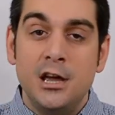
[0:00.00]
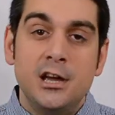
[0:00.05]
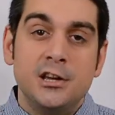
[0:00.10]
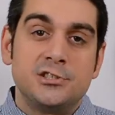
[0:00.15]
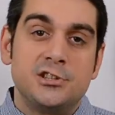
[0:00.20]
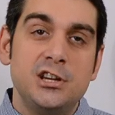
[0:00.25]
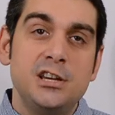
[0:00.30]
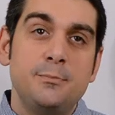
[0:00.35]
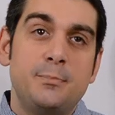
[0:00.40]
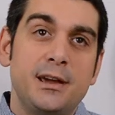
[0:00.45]

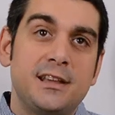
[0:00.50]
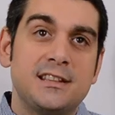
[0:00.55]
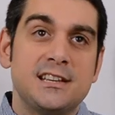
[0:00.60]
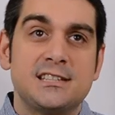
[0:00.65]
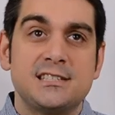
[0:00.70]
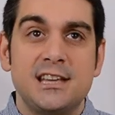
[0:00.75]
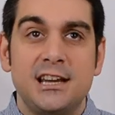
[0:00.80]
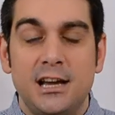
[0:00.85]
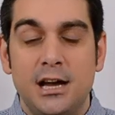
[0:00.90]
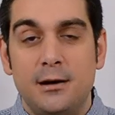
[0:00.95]
So you can pick this
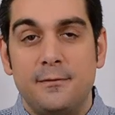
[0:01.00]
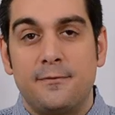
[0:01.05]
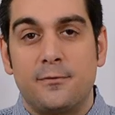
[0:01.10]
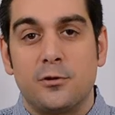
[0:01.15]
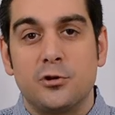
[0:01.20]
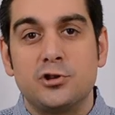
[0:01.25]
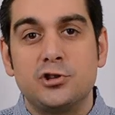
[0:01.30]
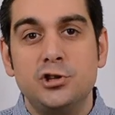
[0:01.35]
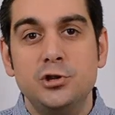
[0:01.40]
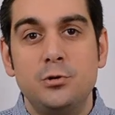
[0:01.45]
thing up
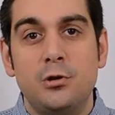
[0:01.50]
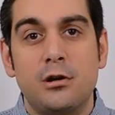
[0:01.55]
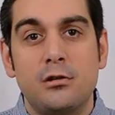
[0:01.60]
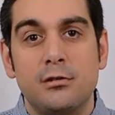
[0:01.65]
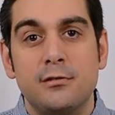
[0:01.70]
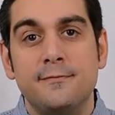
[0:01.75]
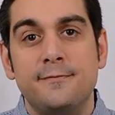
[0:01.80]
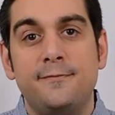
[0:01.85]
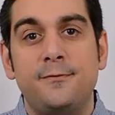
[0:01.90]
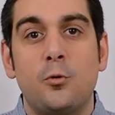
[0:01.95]
for
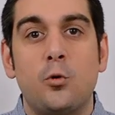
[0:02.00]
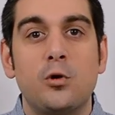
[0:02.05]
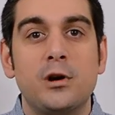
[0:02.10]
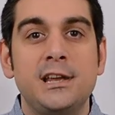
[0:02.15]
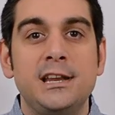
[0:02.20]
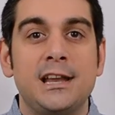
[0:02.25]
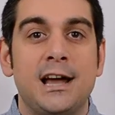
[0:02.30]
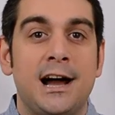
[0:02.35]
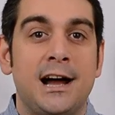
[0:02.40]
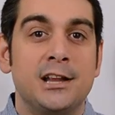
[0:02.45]

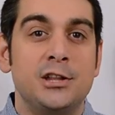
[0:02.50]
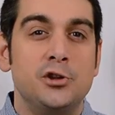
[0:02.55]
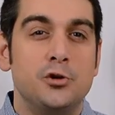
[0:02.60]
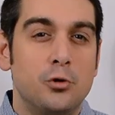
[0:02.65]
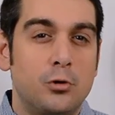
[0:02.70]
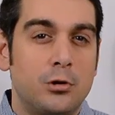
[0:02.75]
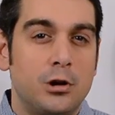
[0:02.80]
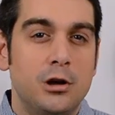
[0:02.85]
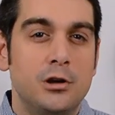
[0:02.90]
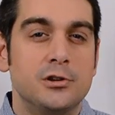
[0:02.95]
249
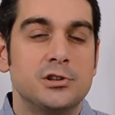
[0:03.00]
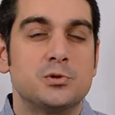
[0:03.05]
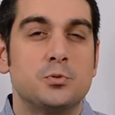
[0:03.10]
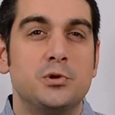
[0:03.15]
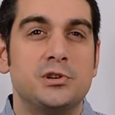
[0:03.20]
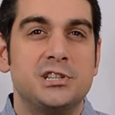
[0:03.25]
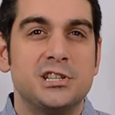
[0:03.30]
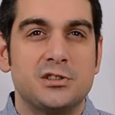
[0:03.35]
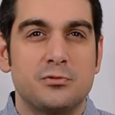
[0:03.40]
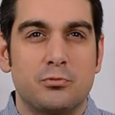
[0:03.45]
euros,
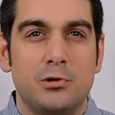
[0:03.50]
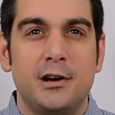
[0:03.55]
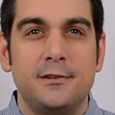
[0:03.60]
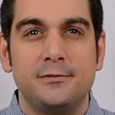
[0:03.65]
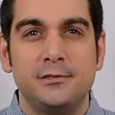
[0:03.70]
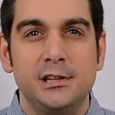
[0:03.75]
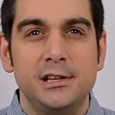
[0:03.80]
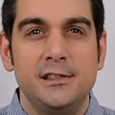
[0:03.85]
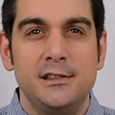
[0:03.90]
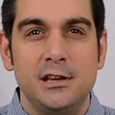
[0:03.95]
which is
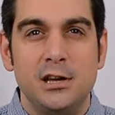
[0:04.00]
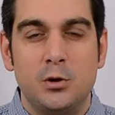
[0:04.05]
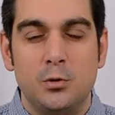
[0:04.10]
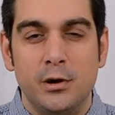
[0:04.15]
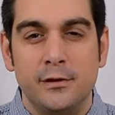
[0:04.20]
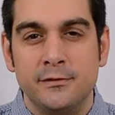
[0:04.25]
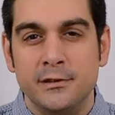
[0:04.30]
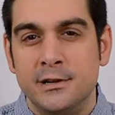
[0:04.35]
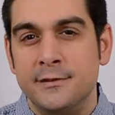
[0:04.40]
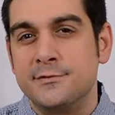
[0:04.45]
roughly the
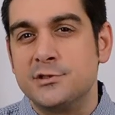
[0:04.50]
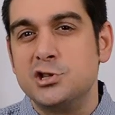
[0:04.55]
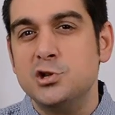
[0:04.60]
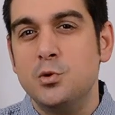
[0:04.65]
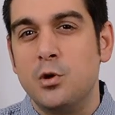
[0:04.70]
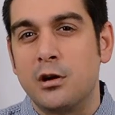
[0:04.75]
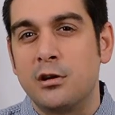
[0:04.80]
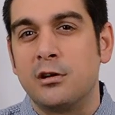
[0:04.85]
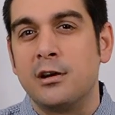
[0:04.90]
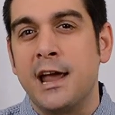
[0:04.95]
equivalent of
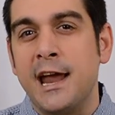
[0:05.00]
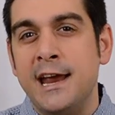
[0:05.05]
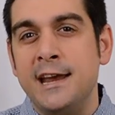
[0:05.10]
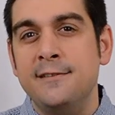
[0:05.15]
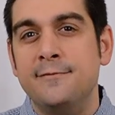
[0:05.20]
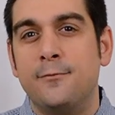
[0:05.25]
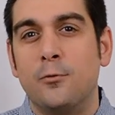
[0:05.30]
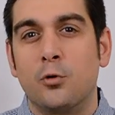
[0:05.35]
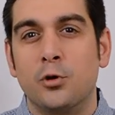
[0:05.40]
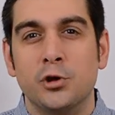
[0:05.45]

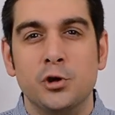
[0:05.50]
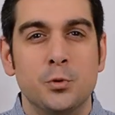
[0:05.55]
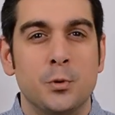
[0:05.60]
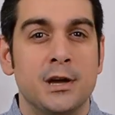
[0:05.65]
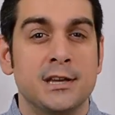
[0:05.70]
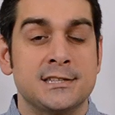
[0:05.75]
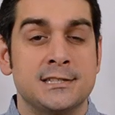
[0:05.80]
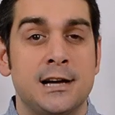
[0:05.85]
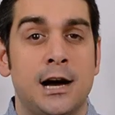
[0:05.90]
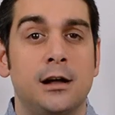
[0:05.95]
284
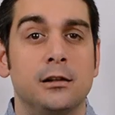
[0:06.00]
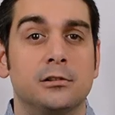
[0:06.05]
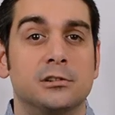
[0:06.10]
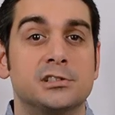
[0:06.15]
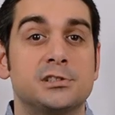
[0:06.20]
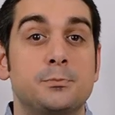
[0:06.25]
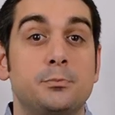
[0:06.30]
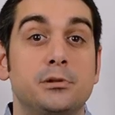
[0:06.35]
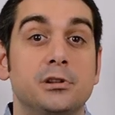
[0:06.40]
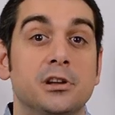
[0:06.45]
US
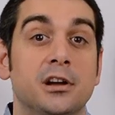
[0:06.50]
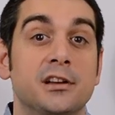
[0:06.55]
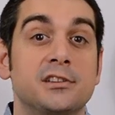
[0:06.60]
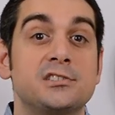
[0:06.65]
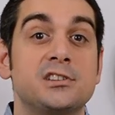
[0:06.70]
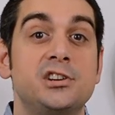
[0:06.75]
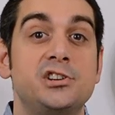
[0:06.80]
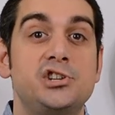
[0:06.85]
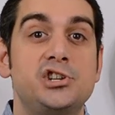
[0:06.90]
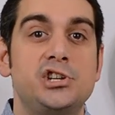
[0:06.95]
dollars
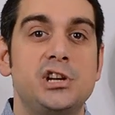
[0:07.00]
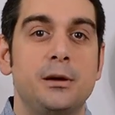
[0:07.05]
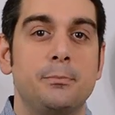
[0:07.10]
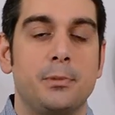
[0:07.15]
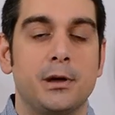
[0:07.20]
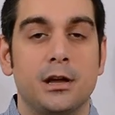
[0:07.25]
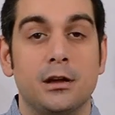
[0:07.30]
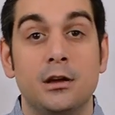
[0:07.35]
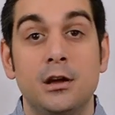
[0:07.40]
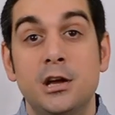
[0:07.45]
plus
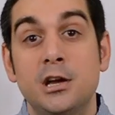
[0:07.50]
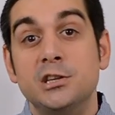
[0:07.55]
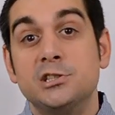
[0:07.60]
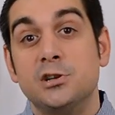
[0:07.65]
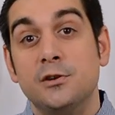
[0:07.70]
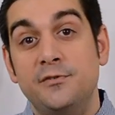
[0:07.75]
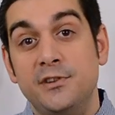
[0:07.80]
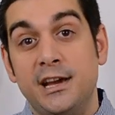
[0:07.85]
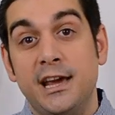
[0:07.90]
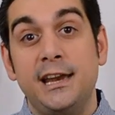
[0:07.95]
shipping. So
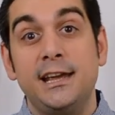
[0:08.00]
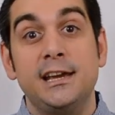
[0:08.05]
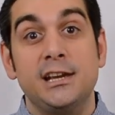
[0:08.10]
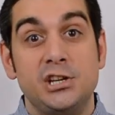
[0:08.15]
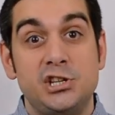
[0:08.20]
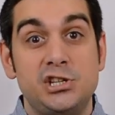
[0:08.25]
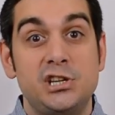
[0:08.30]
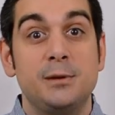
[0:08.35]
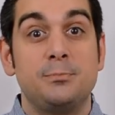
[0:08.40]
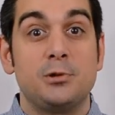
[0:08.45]
if you're getting it
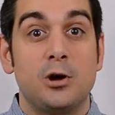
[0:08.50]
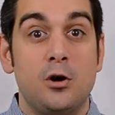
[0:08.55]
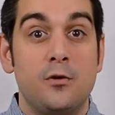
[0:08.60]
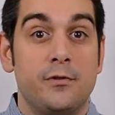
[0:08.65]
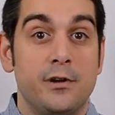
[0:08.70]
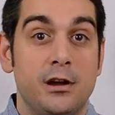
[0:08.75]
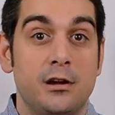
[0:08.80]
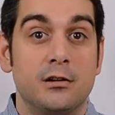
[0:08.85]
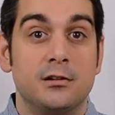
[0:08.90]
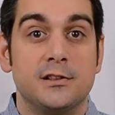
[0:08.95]
shipped
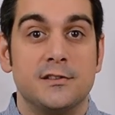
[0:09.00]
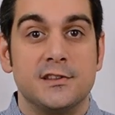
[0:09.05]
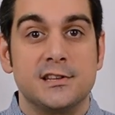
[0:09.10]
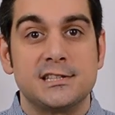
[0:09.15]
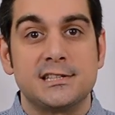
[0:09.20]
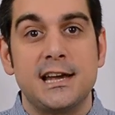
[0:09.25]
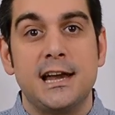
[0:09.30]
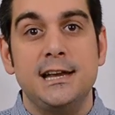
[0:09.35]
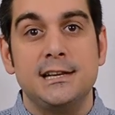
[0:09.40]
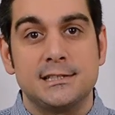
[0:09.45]
over here to the
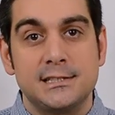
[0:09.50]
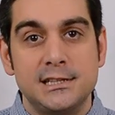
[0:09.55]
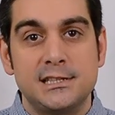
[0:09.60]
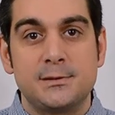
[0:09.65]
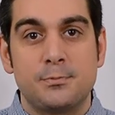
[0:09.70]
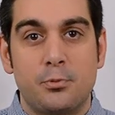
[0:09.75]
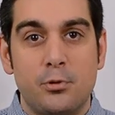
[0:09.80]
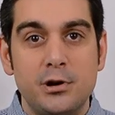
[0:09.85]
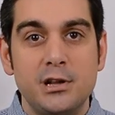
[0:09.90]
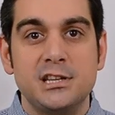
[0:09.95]
States, it's
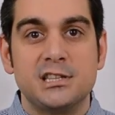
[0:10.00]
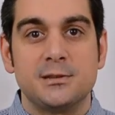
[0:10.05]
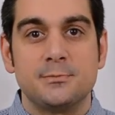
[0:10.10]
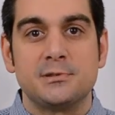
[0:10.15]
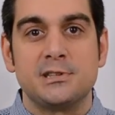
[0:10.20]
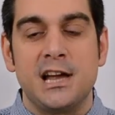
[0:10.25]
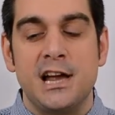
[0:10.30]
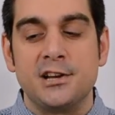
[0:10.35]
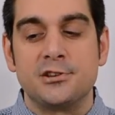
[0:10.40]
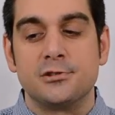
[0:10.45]
a pretty
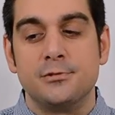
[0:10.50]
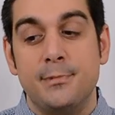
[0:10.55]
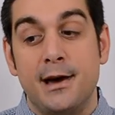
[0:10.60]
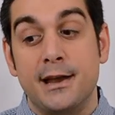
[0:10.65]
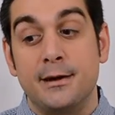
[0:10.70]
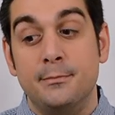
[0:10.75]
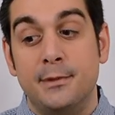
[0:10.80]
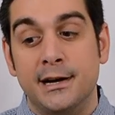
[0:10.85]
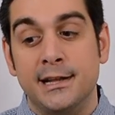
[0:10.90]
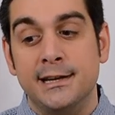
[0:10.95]
substantial
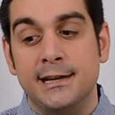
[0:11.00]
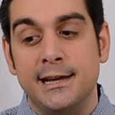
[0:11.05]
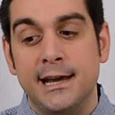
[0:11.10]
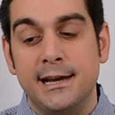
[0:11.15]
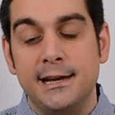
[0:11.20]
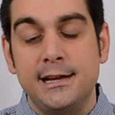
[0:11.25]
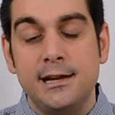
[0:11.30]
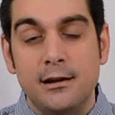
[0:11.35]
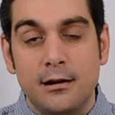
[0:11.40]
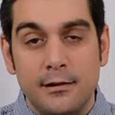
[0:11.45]
amount of money to get
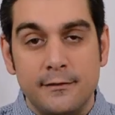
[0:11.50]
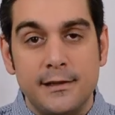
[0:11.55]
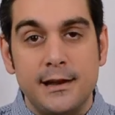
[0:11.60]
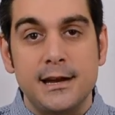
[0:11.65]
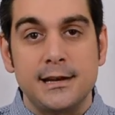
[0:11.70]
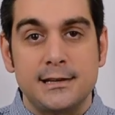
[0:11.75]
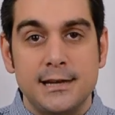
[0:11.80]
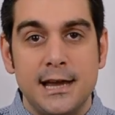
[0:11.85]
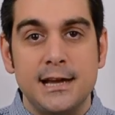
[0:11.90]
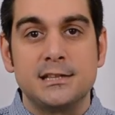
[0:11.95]
it here, and then
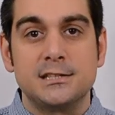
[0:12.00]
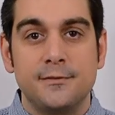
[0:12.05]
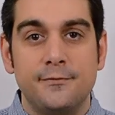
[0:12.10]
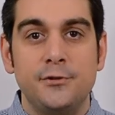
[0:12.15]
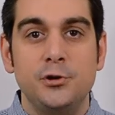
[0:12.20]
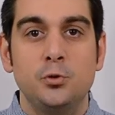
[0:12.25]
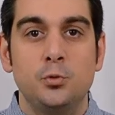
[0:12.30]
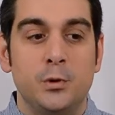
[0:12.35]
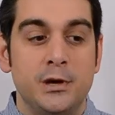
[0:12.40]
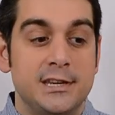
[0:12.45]
it takes a
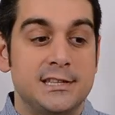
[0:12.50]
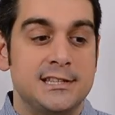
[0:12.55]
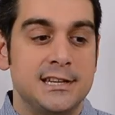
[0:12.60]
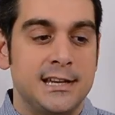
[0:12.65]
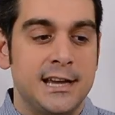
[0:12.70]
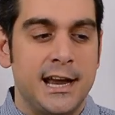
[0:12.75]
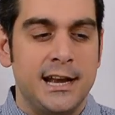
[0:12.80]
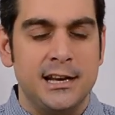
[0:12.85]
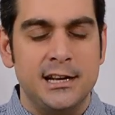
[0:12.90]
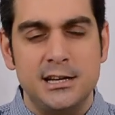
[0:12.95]
few weeks to
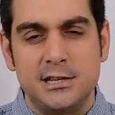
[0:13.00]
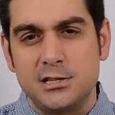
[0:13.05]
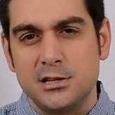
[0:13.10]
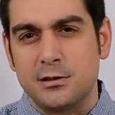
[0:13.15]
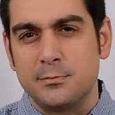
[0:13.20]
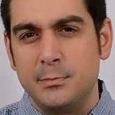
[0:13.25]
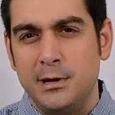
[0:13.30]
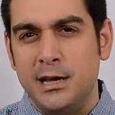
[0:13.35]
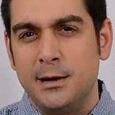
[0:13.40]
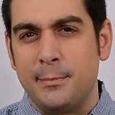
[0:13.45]
get it. It
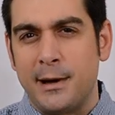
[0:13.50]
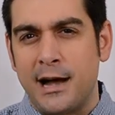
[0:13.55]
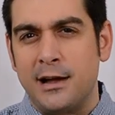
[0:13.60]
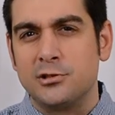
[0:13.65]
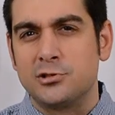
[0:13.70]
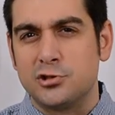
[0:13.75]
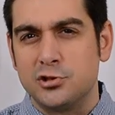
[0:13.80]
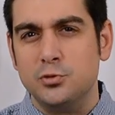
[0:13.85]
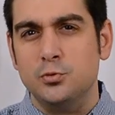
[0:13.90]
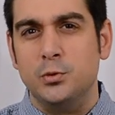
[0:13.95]
took me
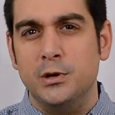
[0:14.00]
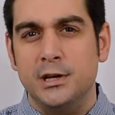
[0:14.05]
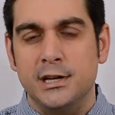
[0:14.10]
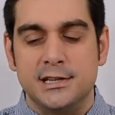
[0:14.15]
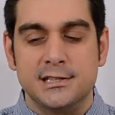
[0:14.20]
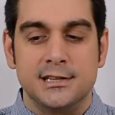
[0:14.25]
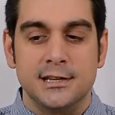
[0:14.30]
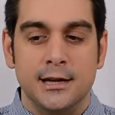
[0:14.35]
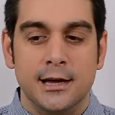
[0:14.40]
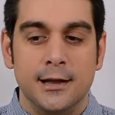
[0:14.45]
about 2
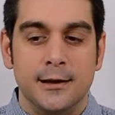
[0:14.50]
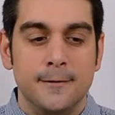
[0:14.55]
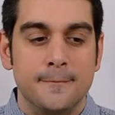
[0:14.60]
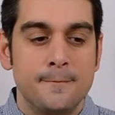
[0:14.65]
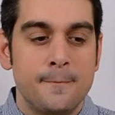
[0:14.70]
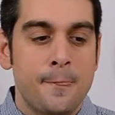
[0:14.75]
weeks to get it.